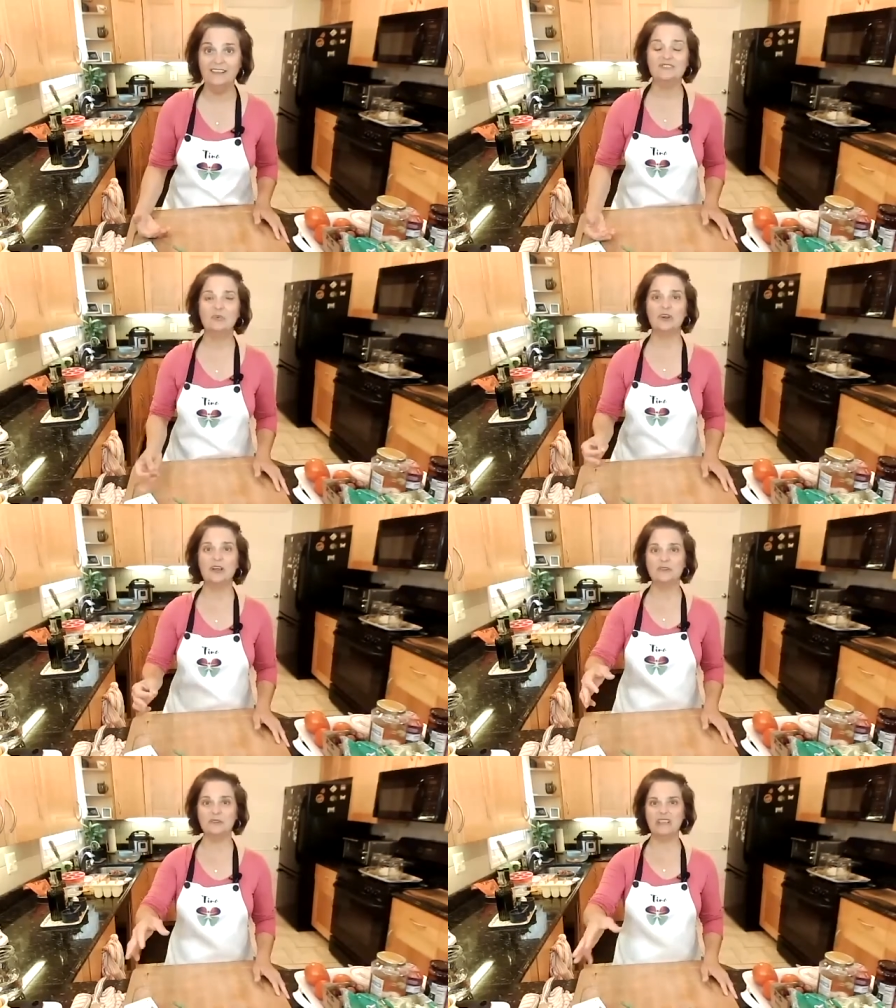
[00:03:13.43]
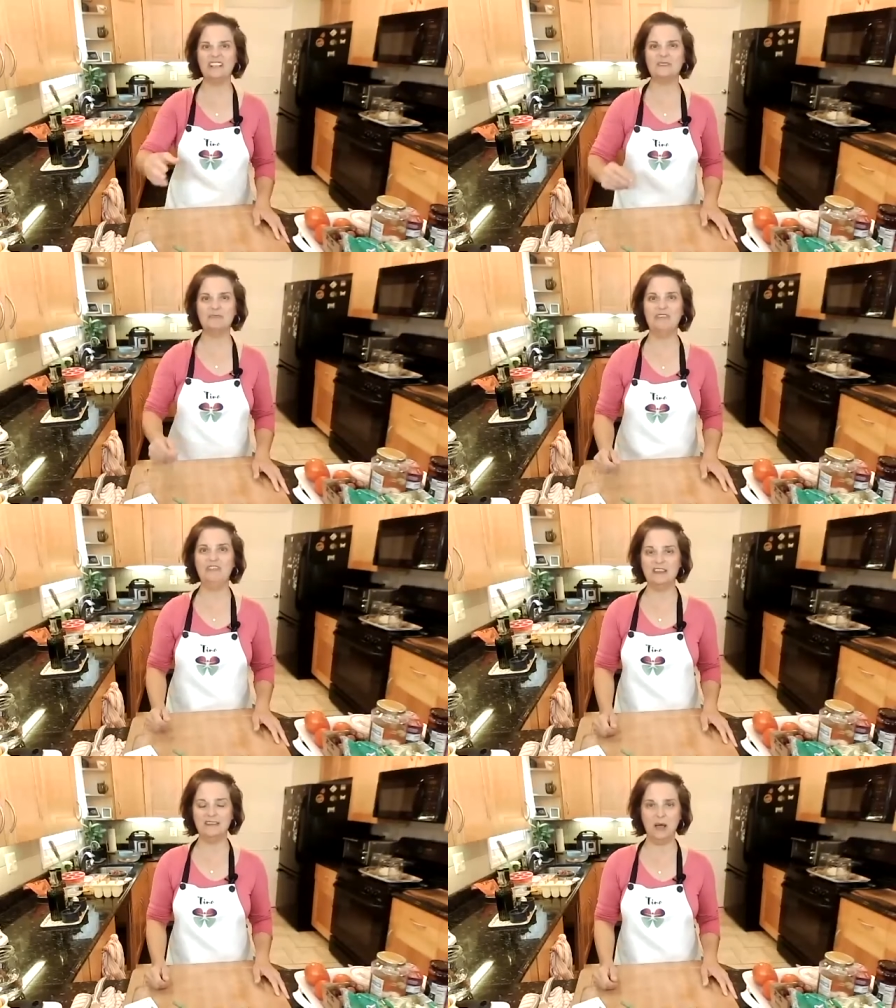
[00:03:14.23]
So we're going to make some
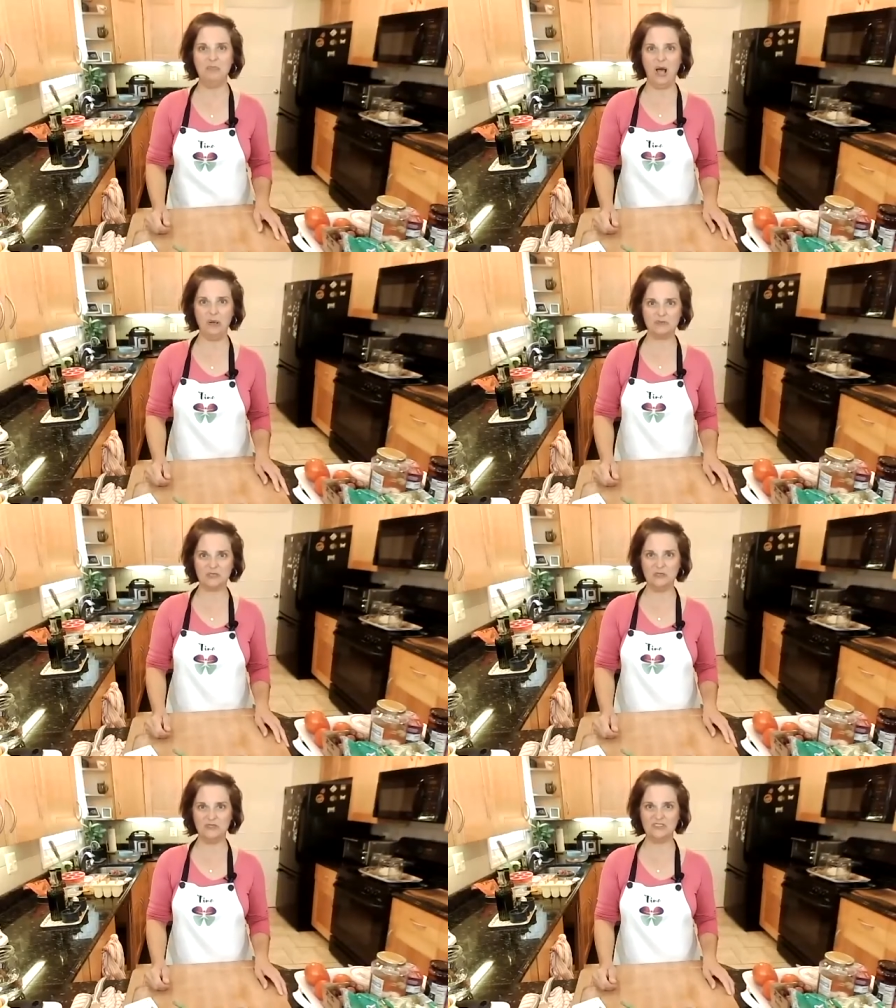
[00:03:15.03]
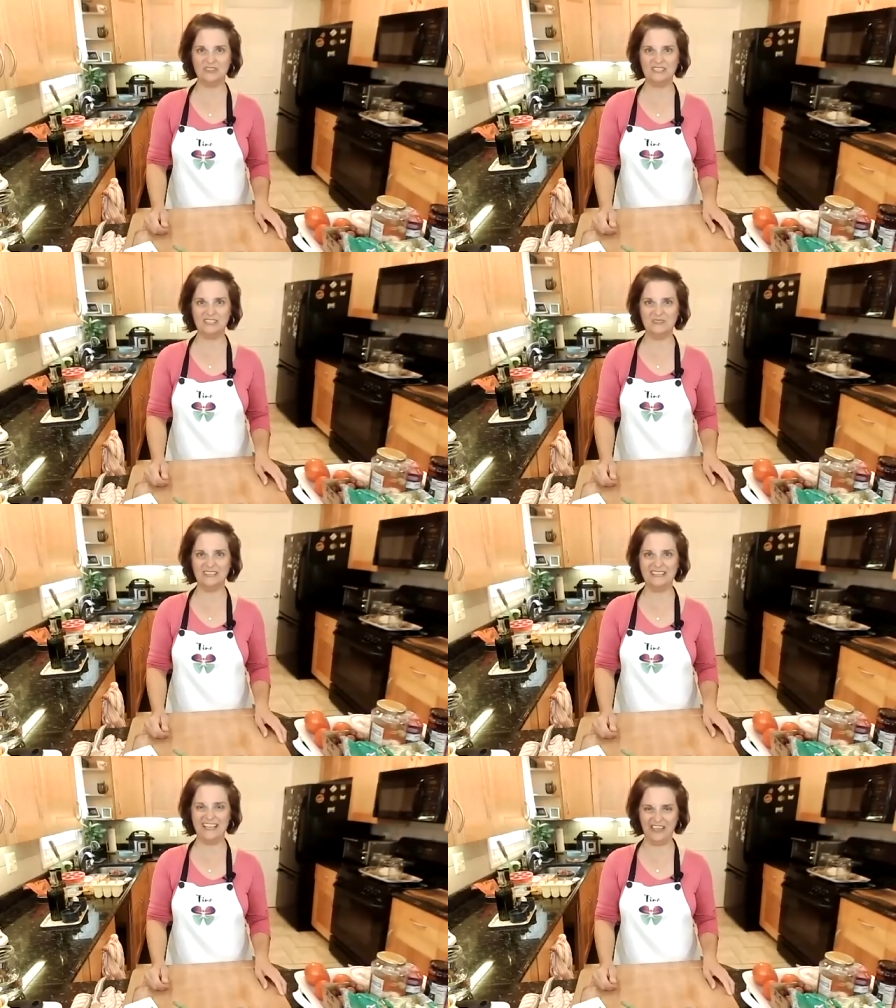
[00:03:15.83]
fun popsicles
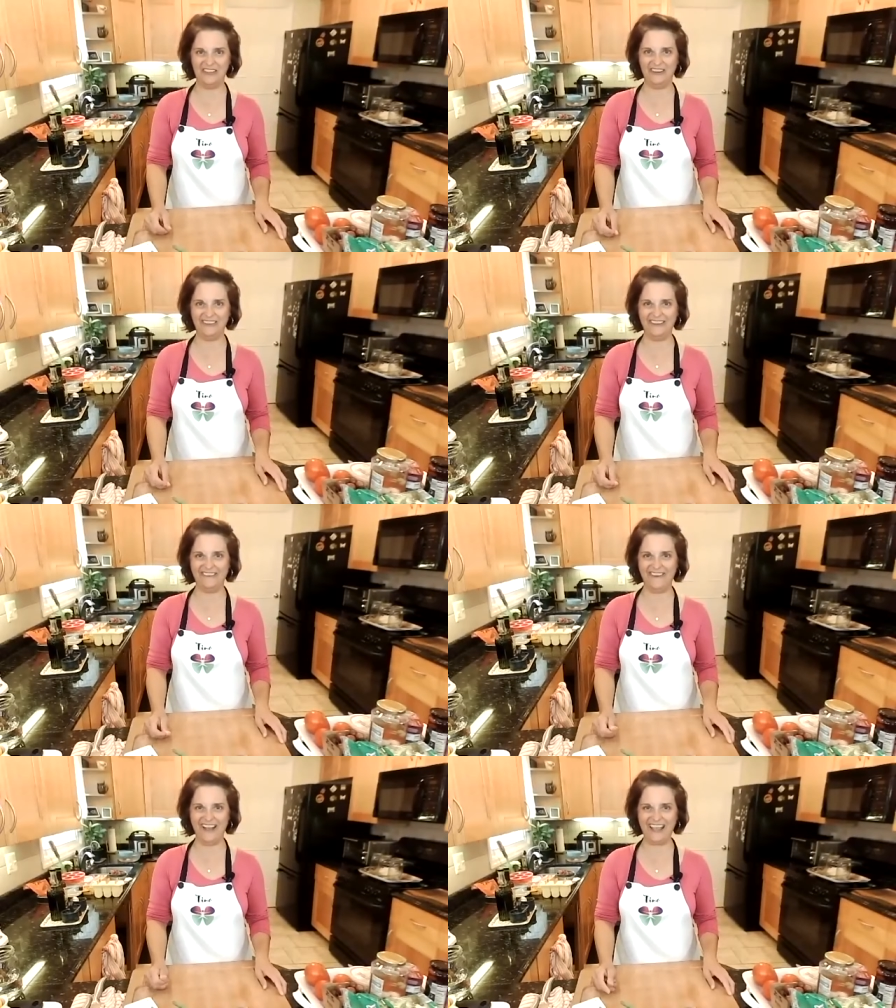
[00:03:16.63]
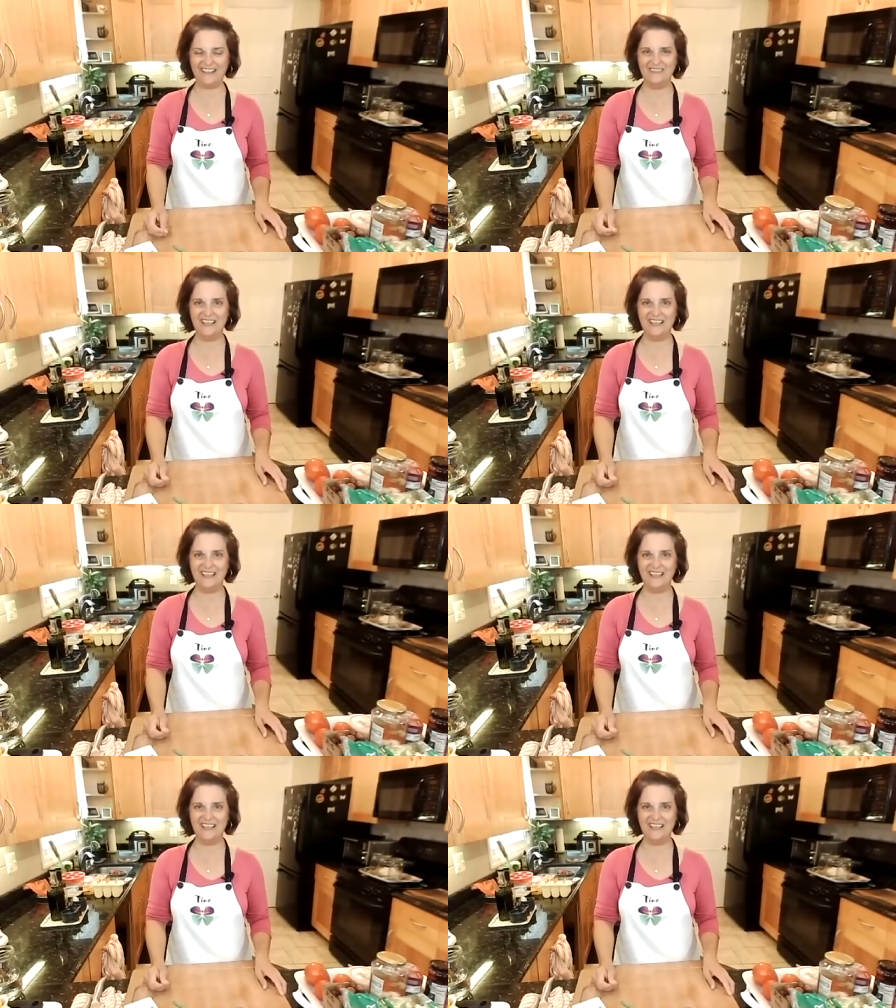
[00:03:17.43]
together. All right.